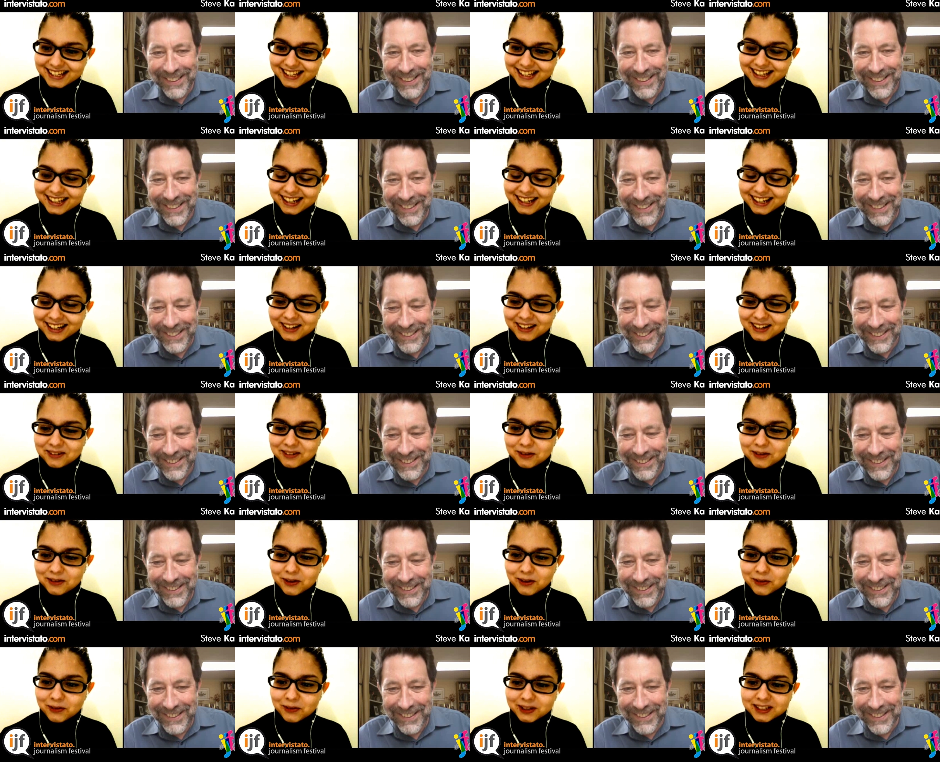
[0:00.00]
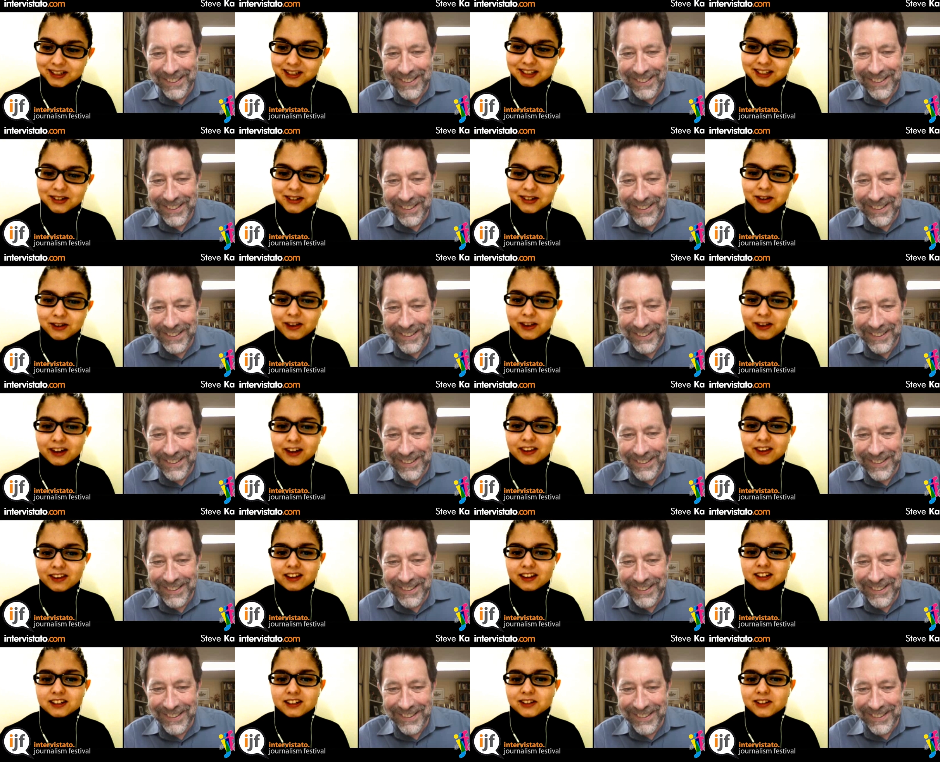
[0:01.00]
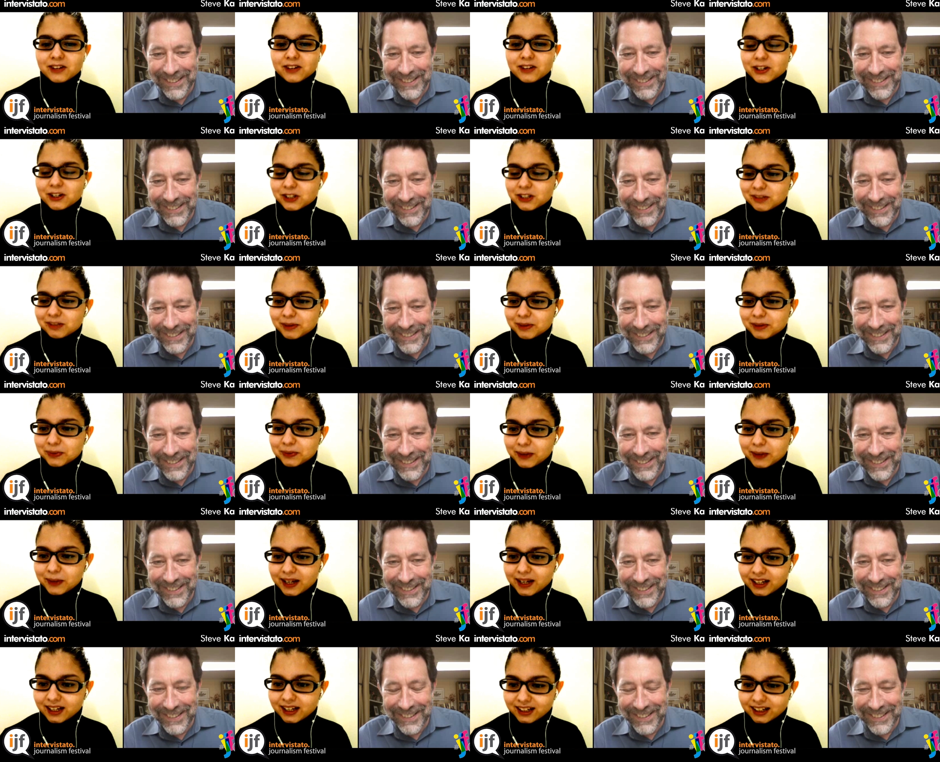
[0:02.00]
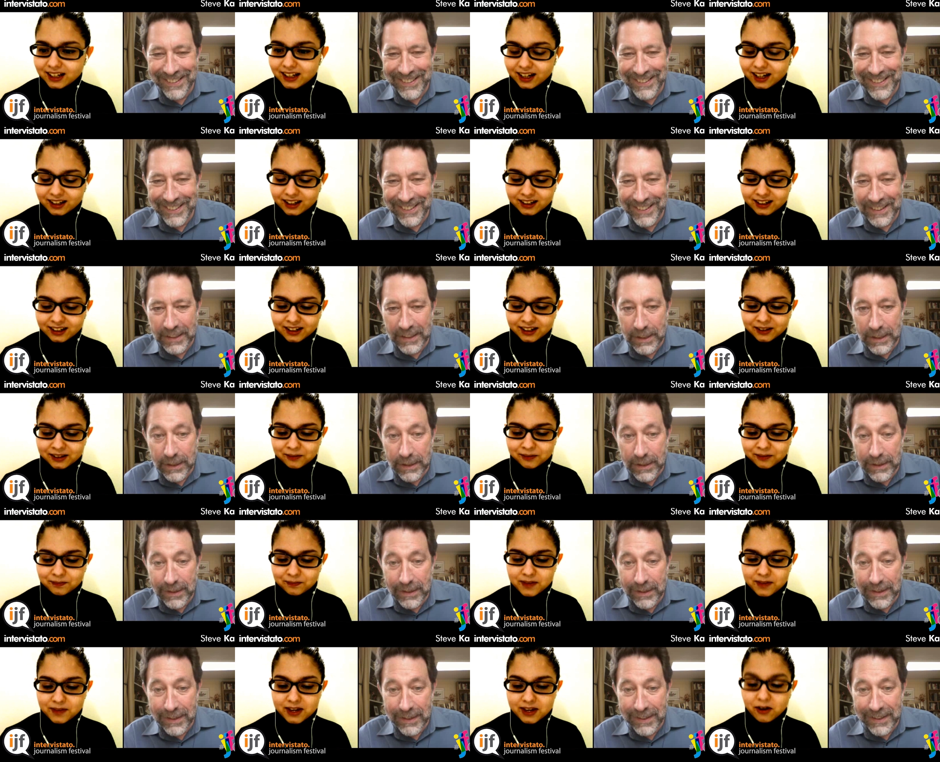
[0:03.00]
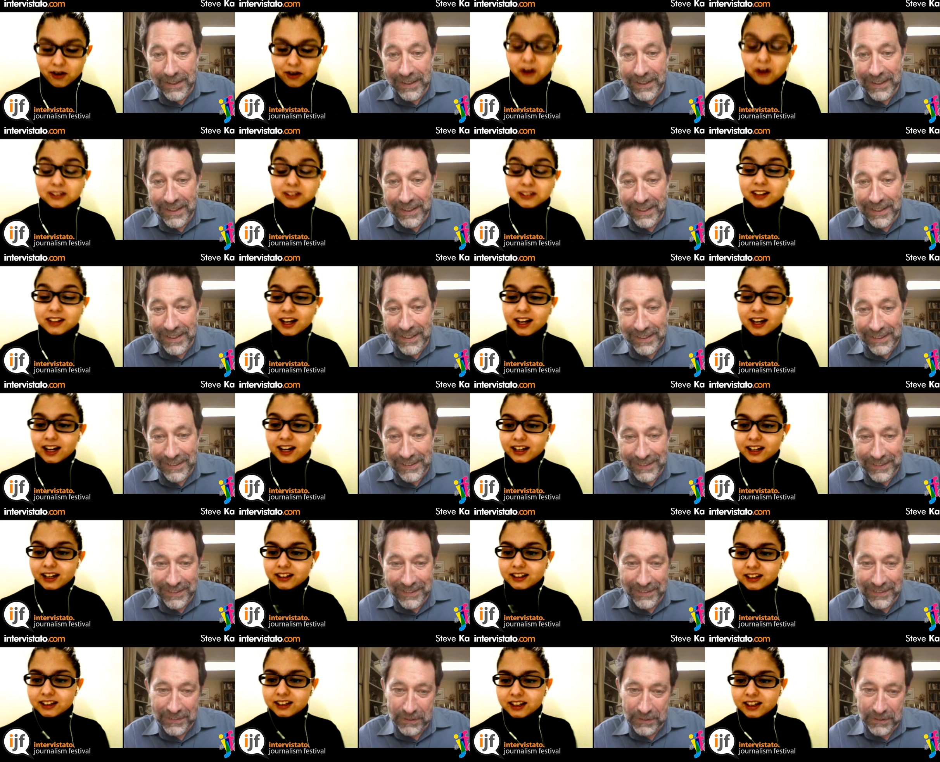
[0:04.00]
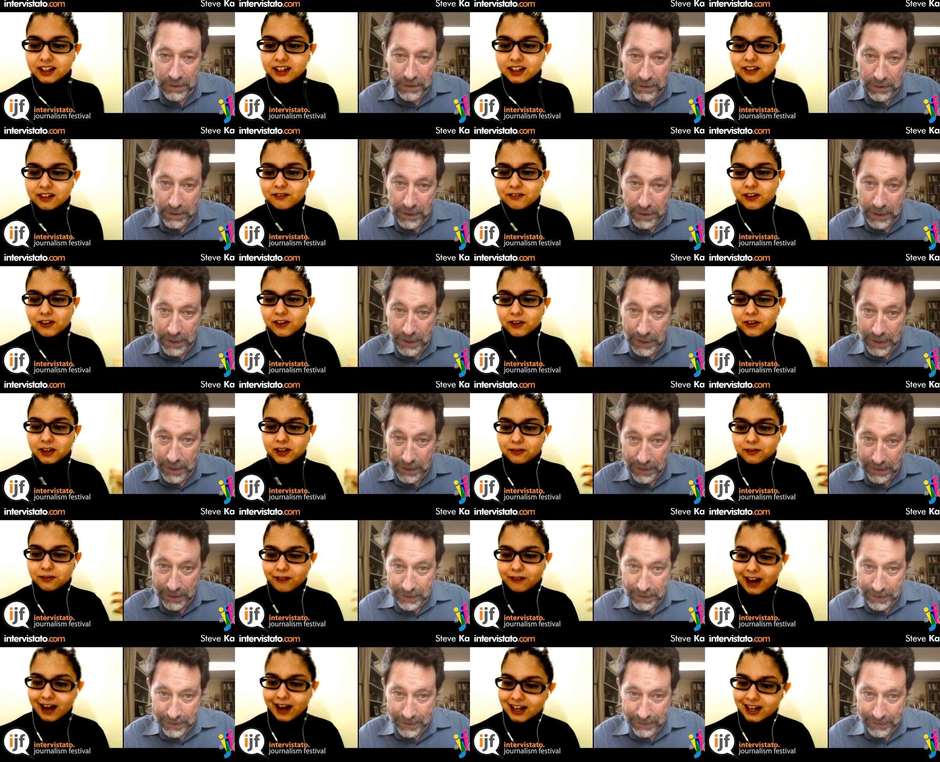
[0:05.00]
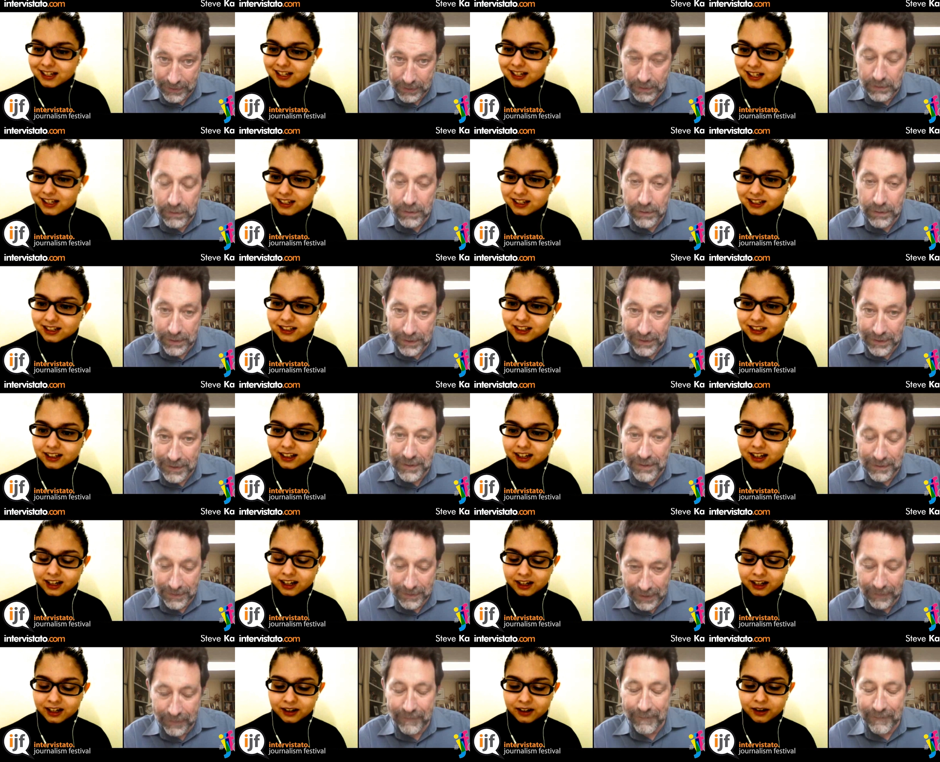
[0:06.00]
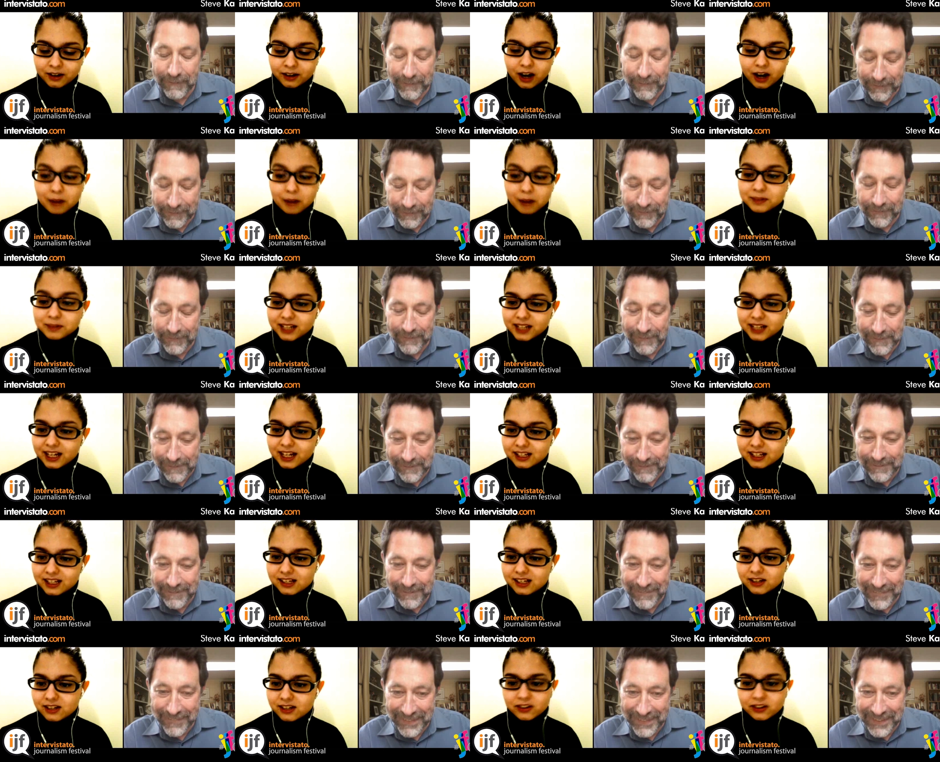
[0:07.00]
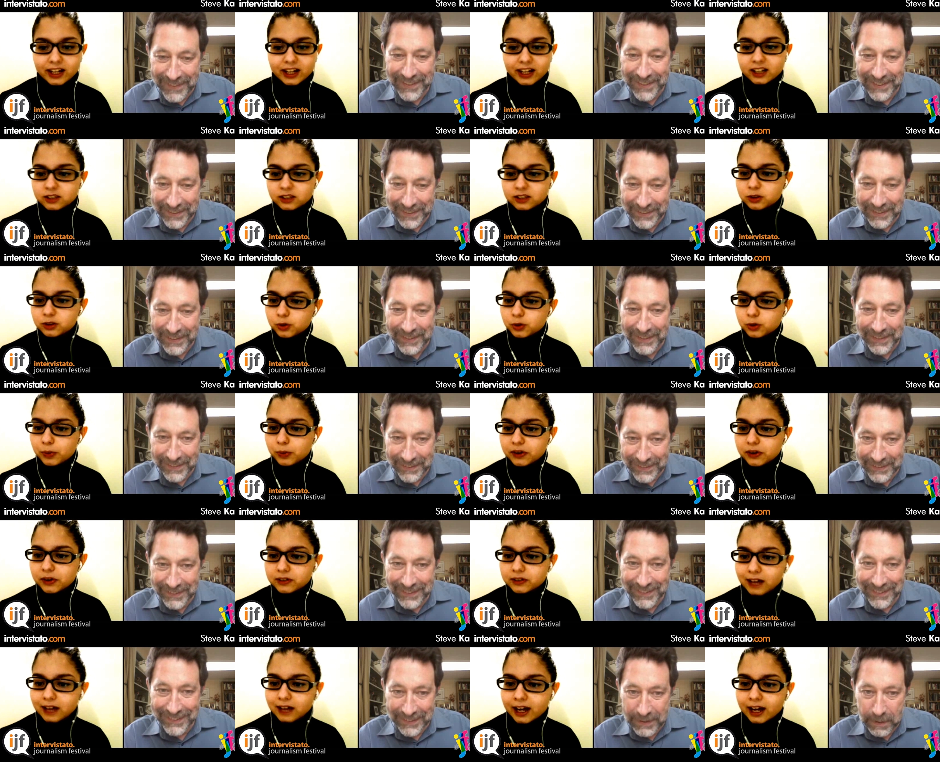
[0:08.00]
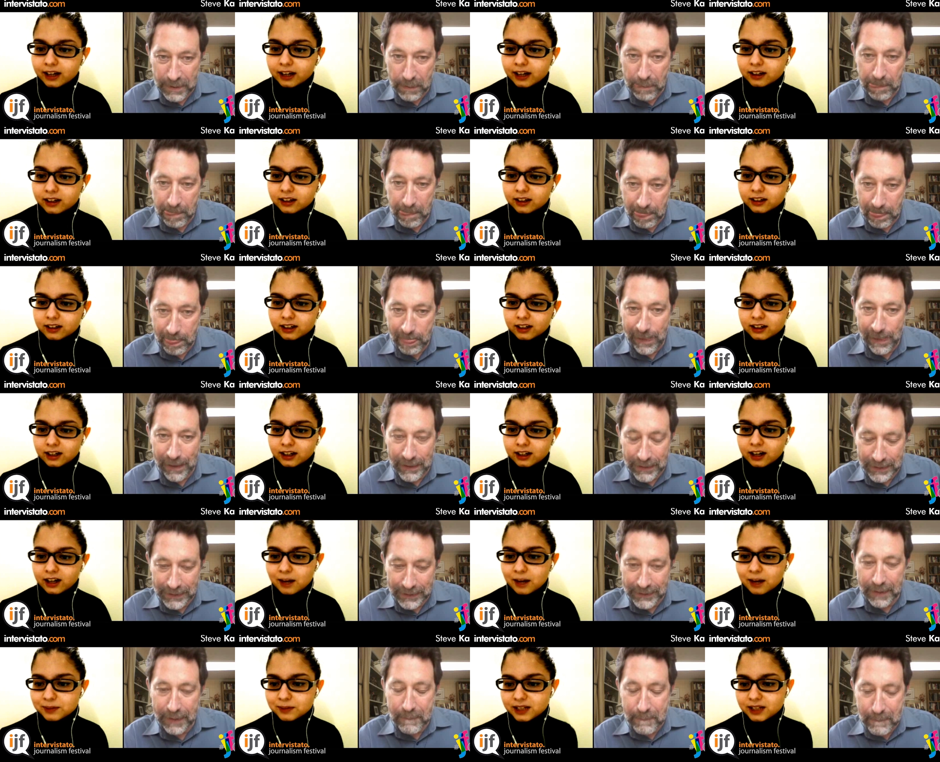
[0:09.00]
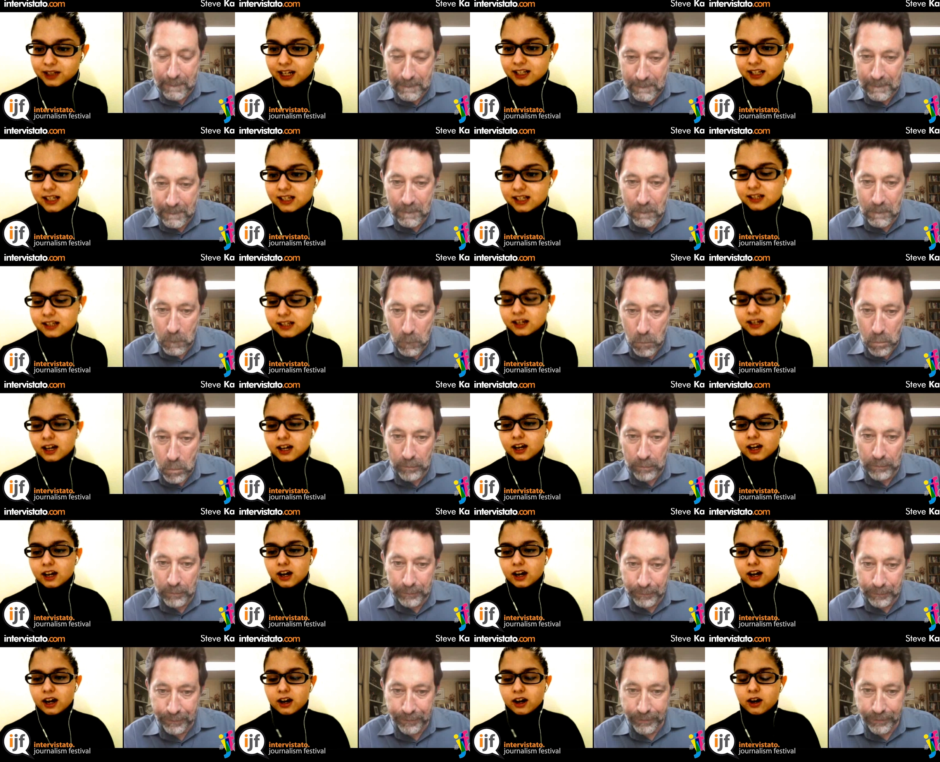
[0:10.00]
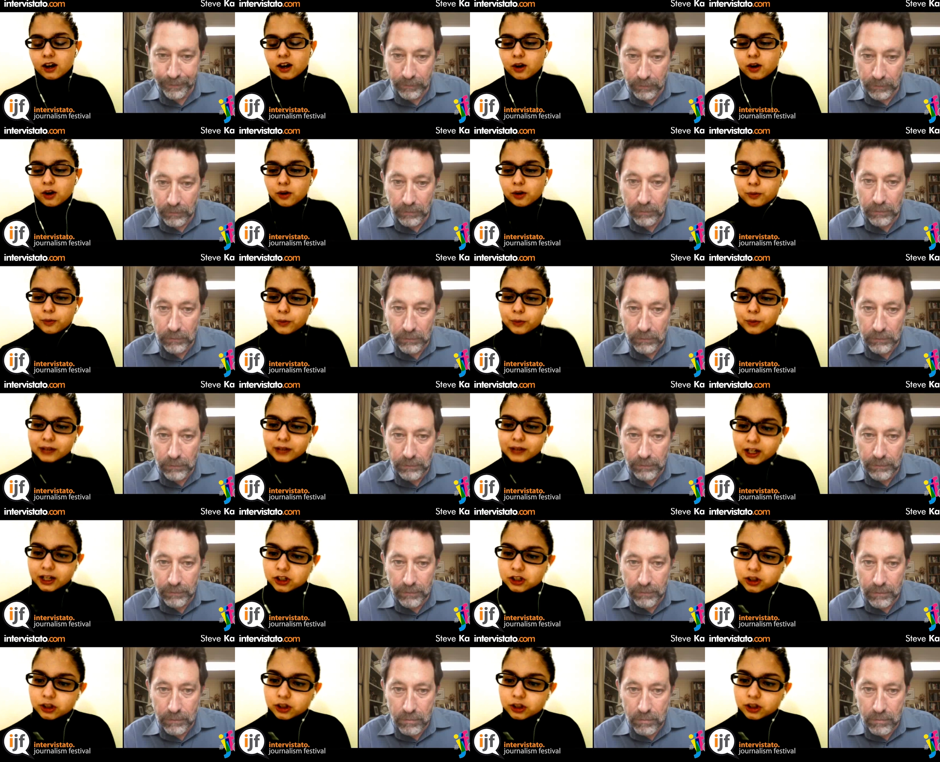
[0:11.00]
Speaker 1: um, what you think the integration between um, the online, very fast uh, yeah. updates, you know, like Twitter like uh, updates, yeah. um, will actually